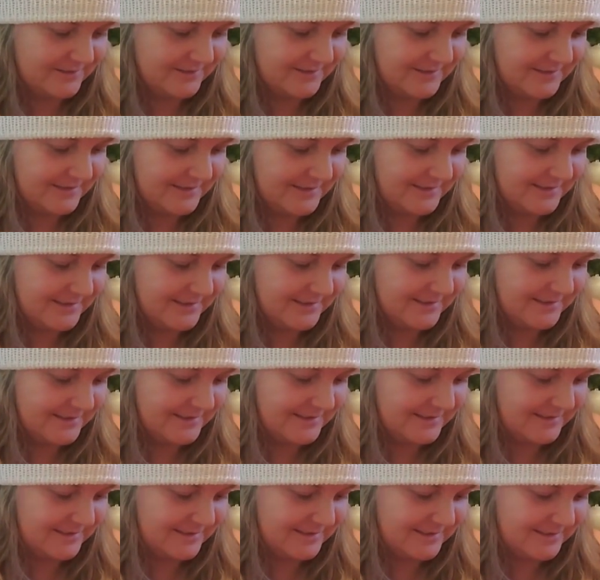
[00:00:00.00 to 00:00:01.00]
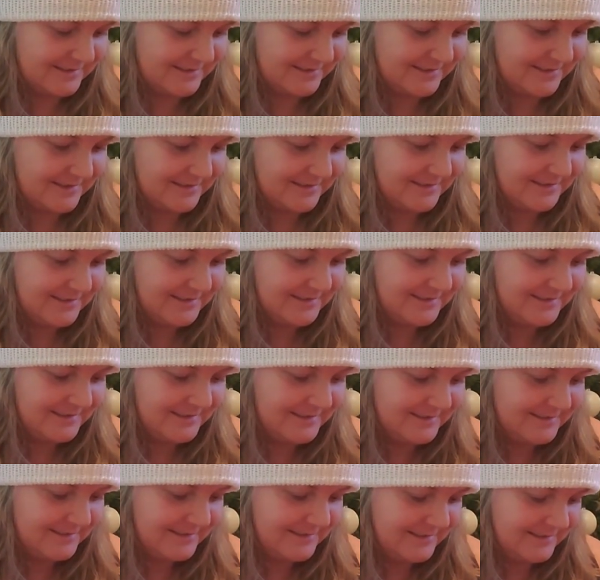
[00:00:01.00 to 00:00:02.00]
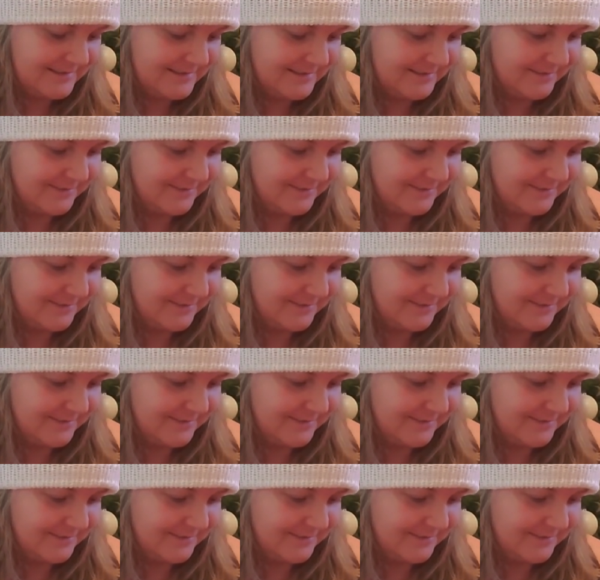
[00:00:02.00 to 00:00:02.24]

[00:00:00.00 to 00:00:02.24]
(no one is talking)